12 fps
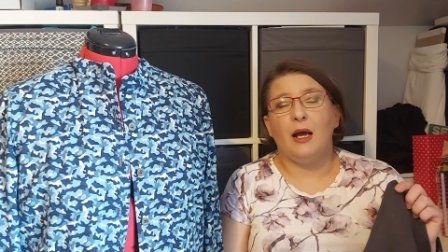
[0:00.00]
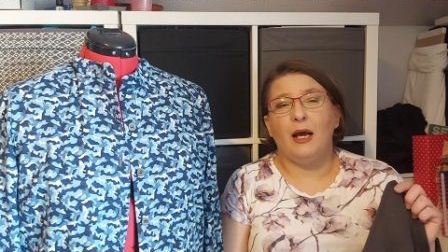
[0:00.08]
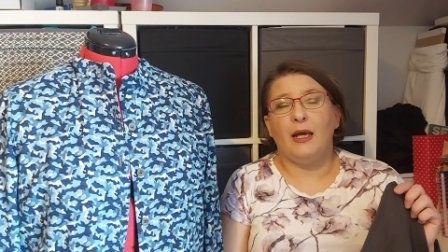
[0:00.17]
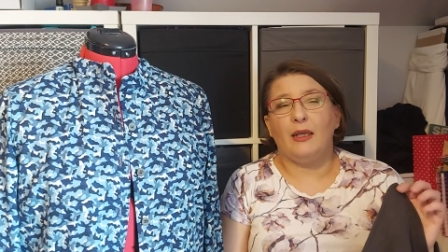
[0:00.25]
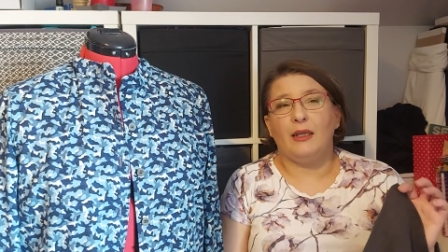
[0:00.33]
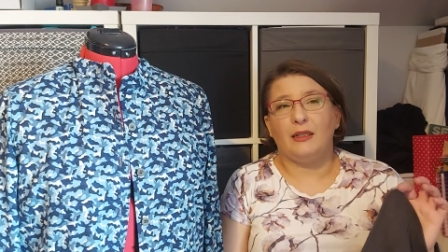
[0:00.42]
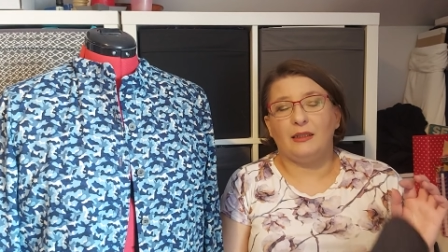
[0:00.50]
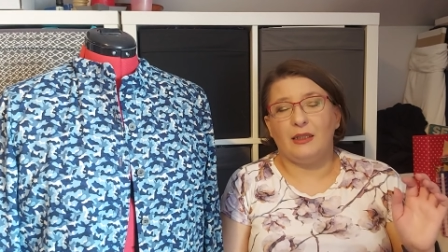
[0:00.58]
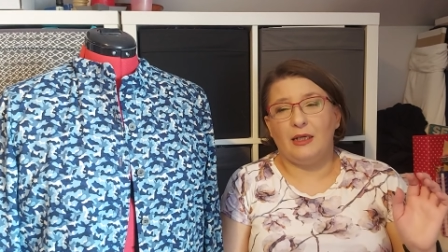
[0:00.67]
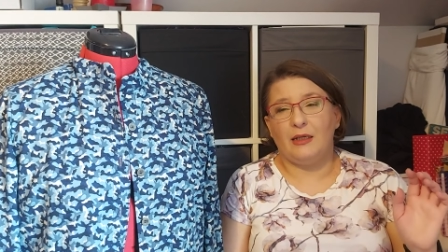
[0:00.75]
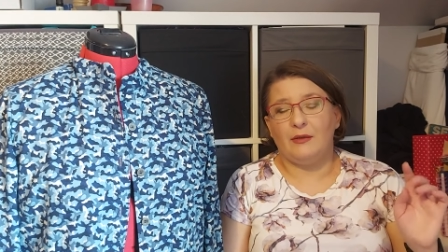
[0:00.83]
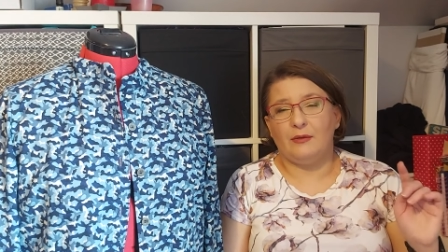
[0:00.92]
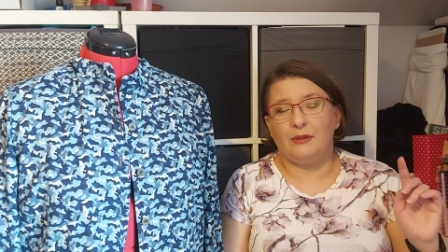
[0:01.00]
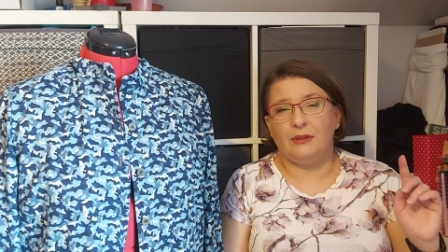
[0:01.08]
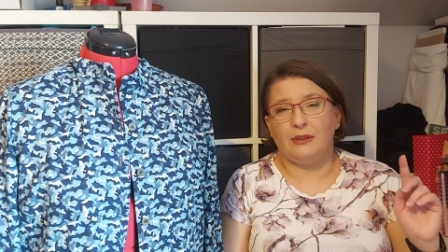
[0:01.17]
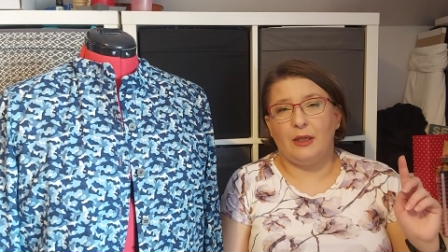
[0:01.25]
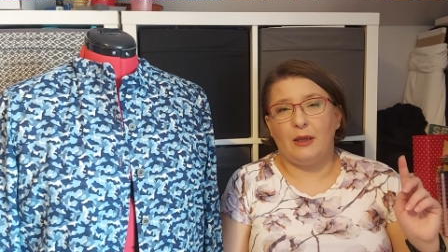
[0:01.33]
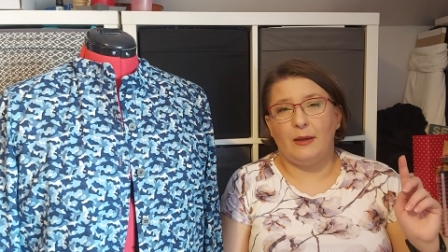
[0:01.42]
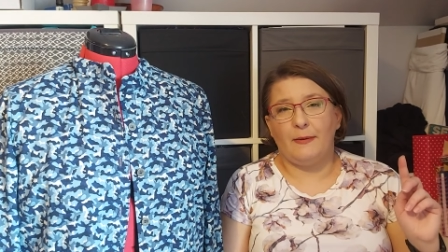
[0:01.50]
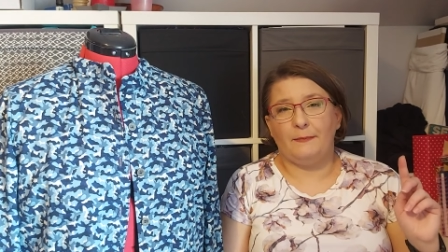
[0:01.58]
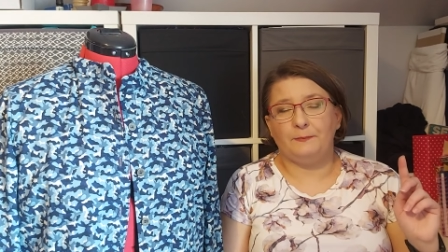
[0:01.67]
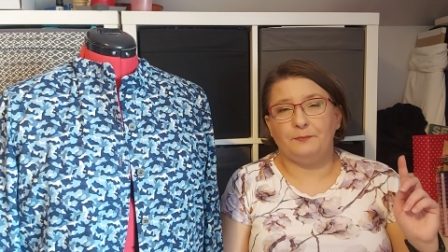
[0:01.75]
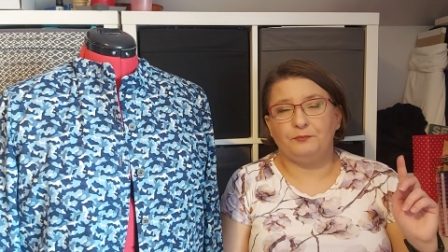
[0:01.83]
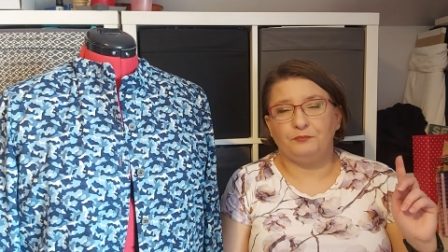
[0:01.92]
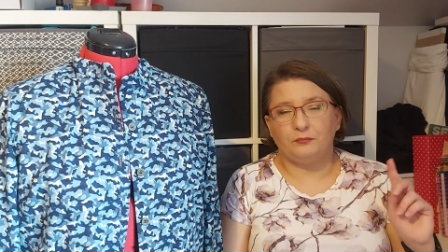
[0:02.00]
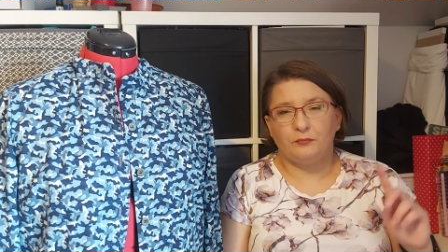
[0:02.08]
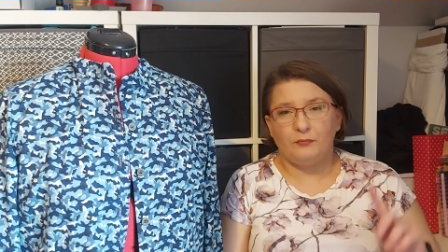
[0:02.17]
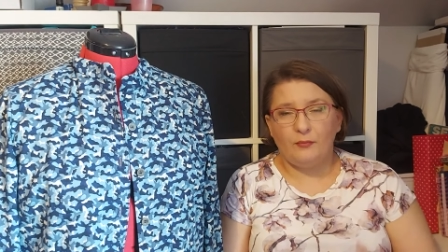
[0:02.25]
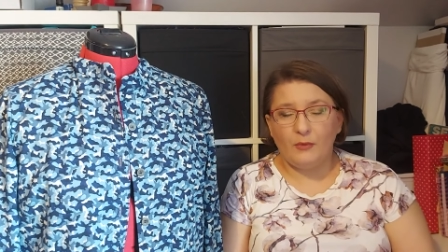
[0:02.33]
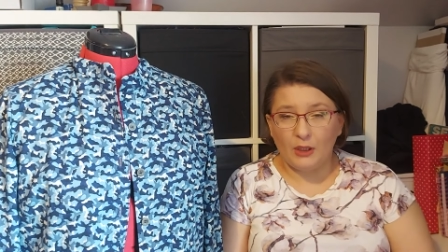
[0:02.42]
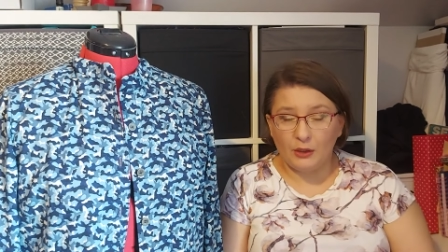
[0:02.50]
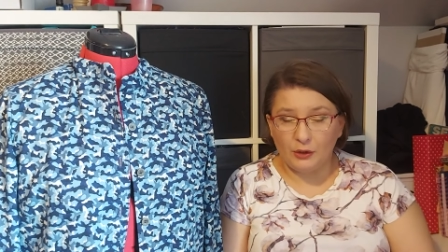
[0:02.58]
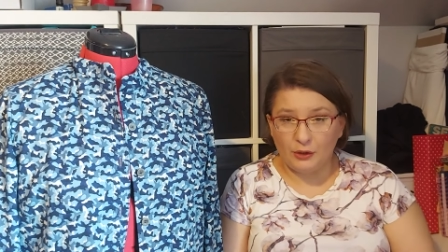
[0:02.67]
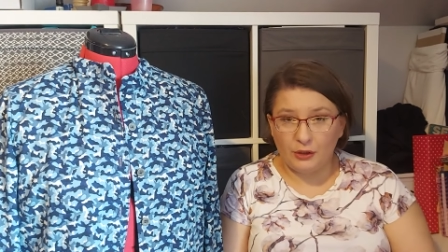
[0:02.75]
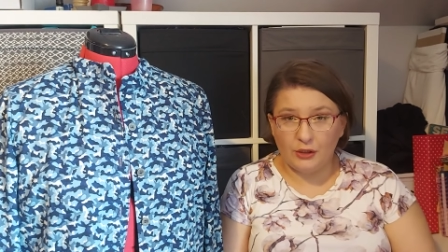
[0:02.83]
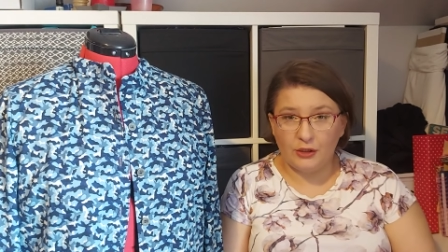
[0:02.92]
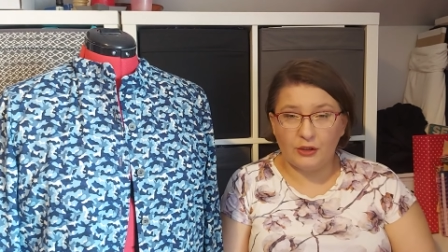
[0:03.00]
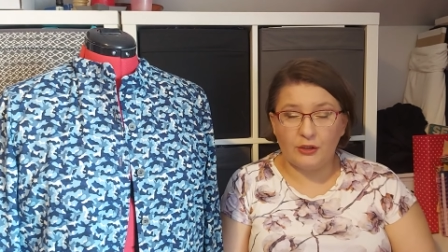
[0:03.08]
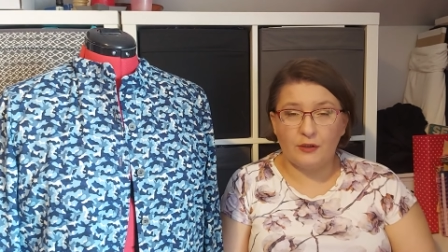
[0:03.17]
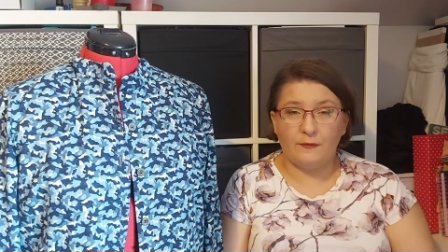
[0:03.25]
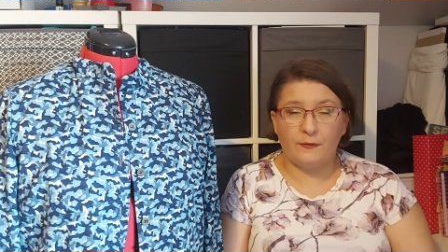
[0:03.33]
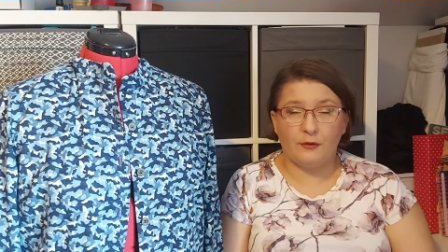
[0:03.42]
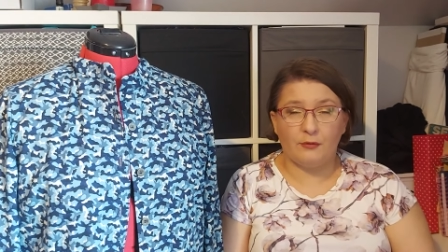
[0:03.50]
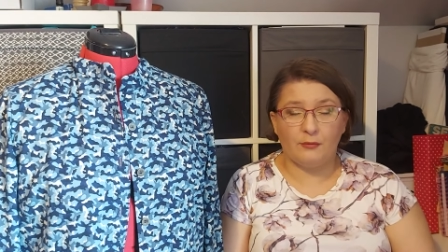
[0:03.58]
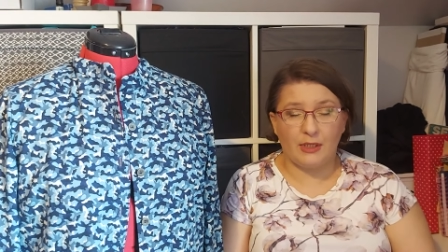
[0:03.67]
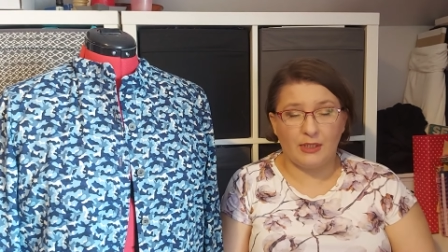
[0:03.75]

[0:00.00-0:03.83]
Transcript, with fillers: i cut out um, t-shirts for my